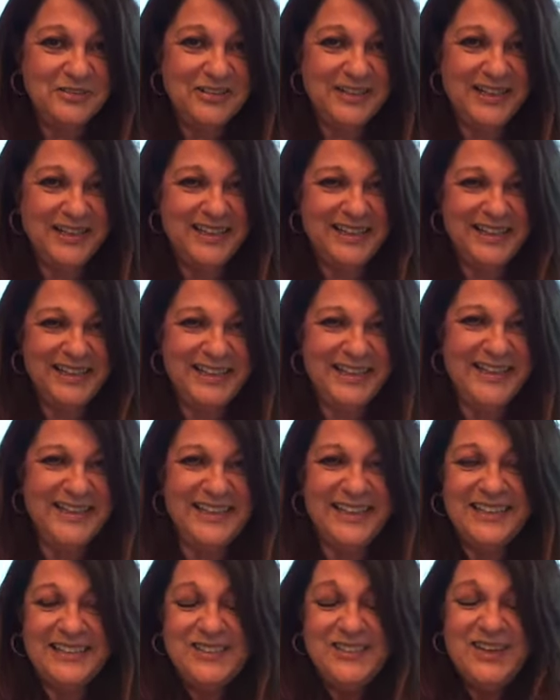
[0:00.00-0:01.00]
Like
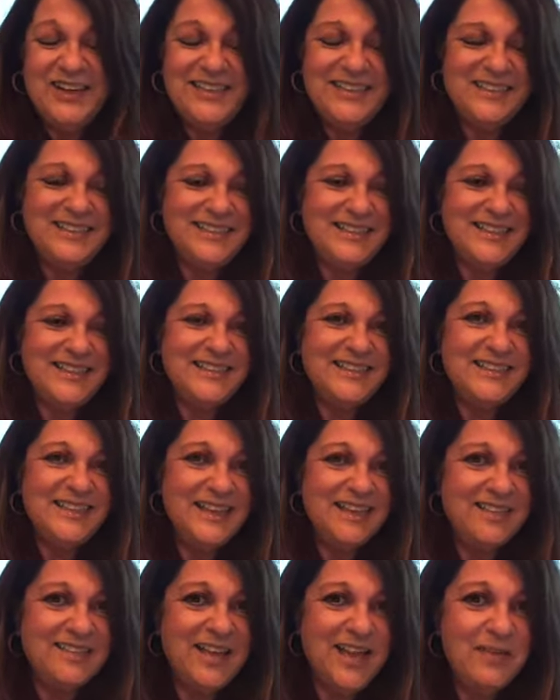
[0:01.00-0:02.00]
that's what I just, that's
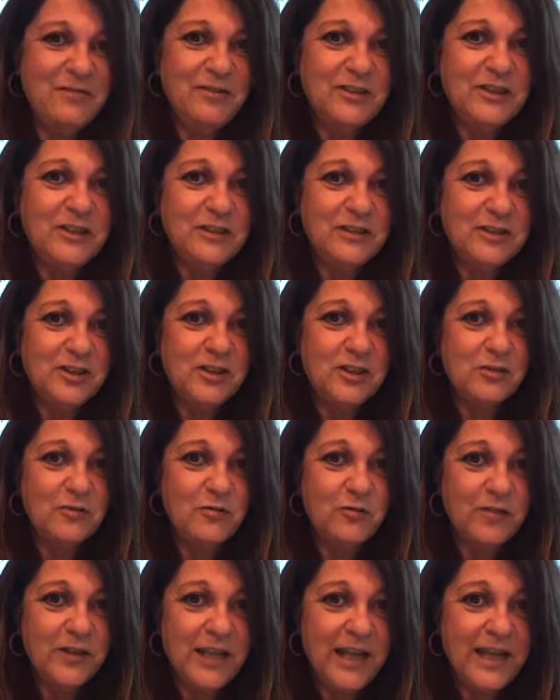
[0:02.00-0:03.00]
like life is a
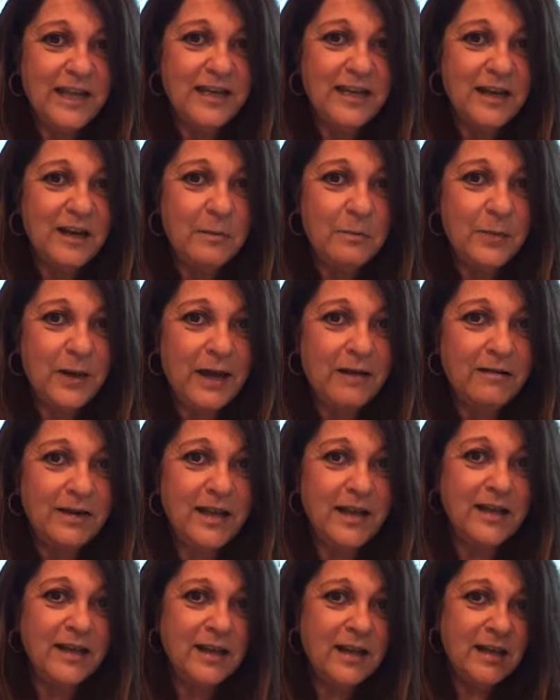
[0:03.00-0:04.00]
souffle, not a pound
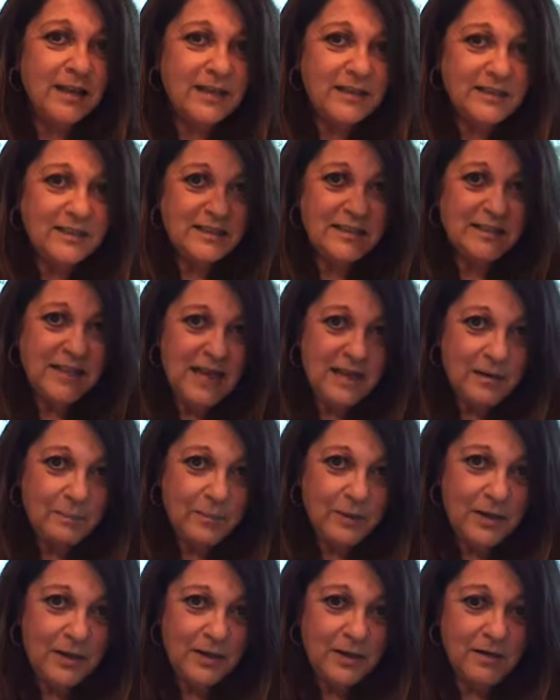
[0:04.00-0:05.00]
cake. Let's stay up
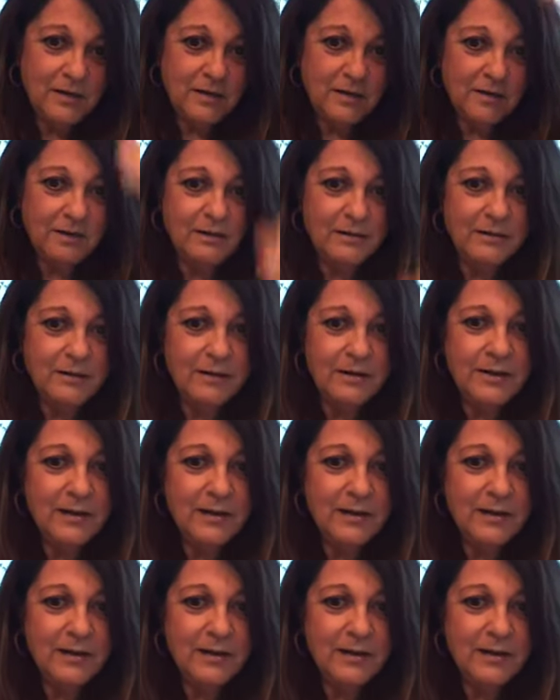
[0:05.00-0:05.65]
here.